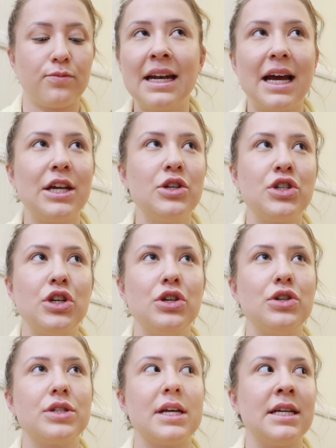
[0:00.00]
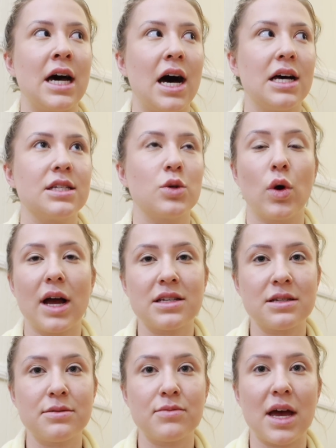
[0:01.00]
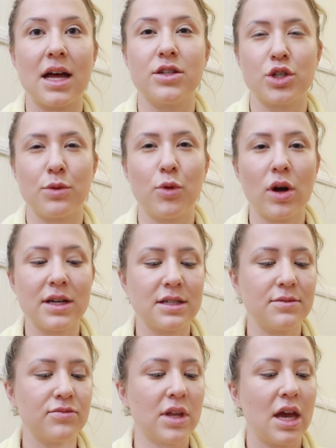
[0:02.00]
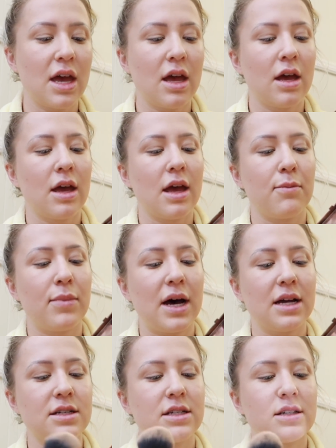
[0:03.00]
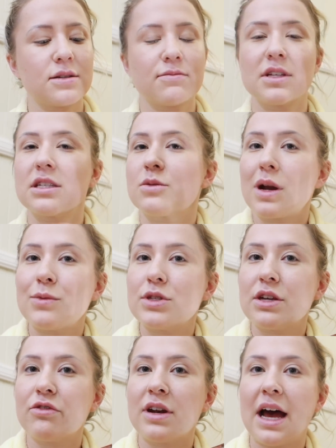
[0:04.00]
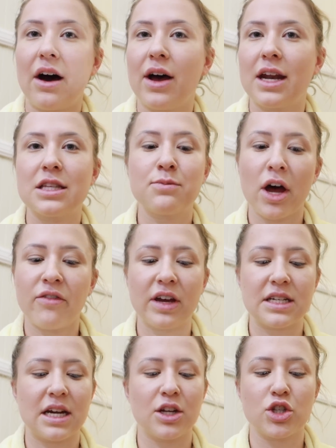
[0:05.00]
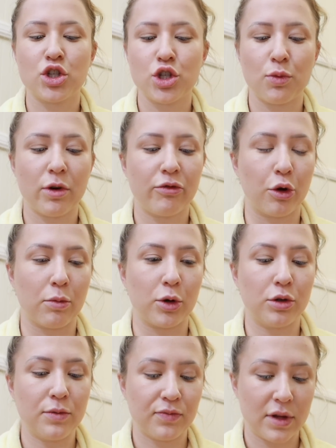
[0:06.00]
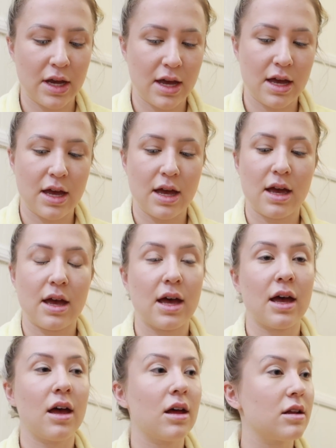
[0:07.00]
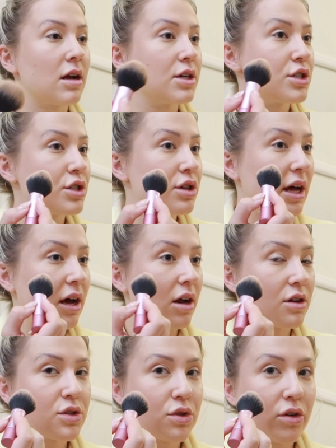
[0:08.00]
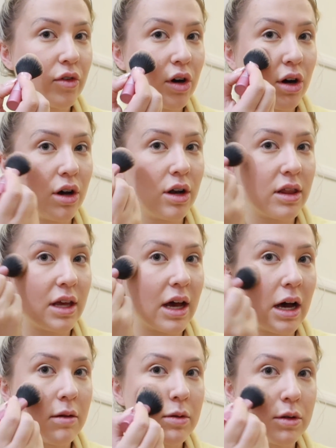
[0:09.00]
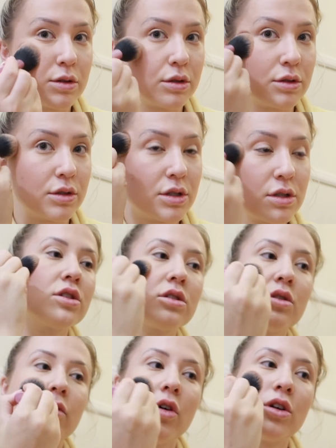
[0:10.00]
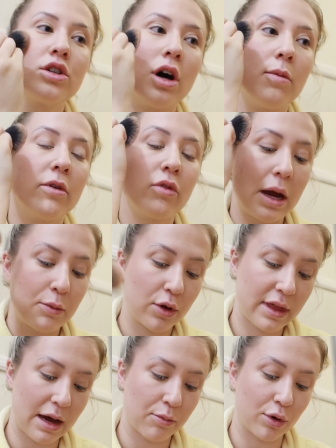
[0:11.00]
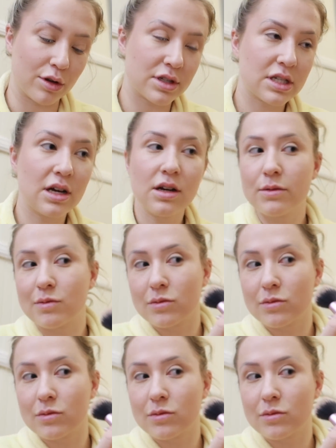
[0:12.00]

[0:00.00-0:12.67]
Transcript: And I used to use Nars Orgasm and Super Orgasm, but this is what I'm using for now, and it's perfect and it's super affordable. And I just do that sort of on the apples, just sort of on top of where I put that bronzer.